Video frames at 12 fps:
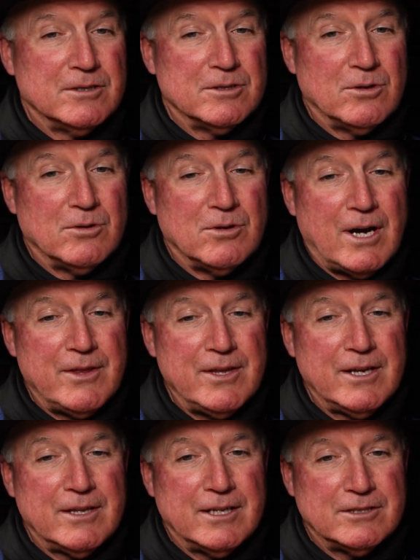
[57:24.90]
So I
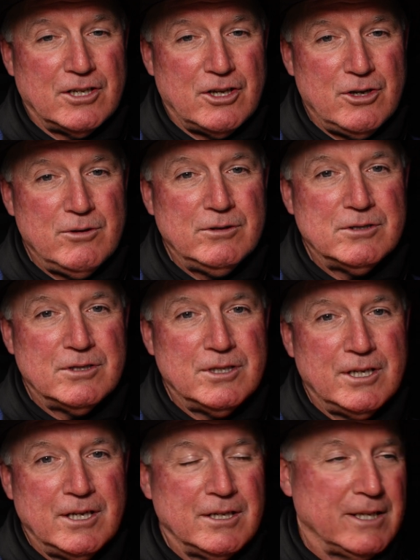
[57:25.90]
think that's a huge
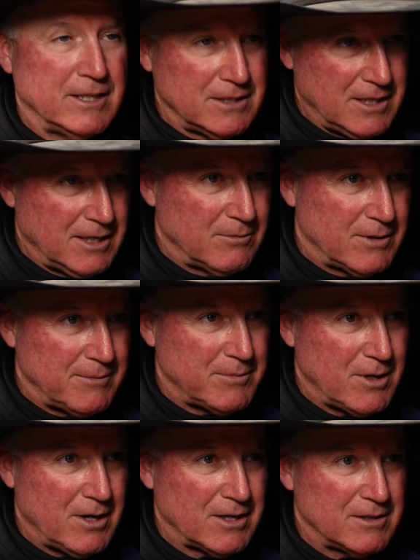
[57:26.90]
thing, and that's kind of what I'm
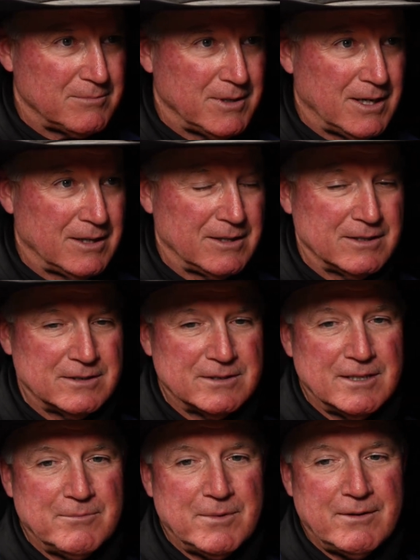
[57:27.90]
talking about. And this is
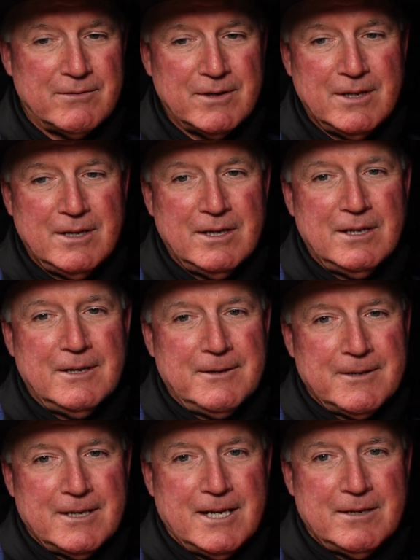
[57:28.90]
something I've
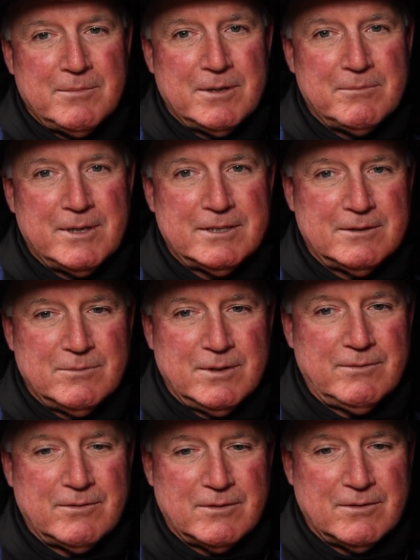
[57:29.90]
kind of been messing
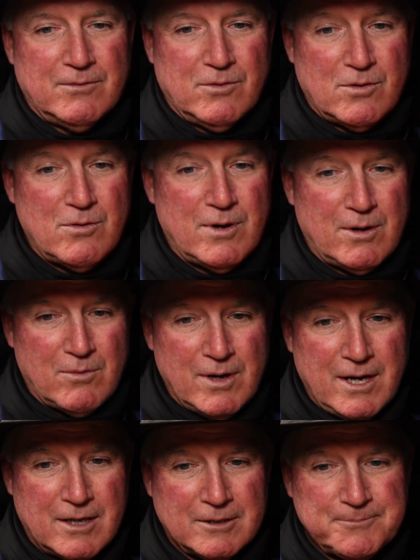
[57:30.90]
with for quite a
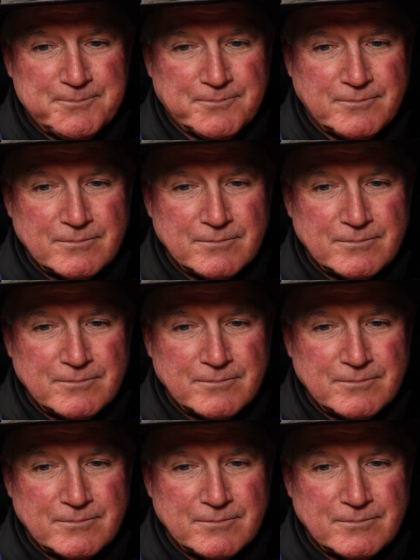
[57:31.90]
while.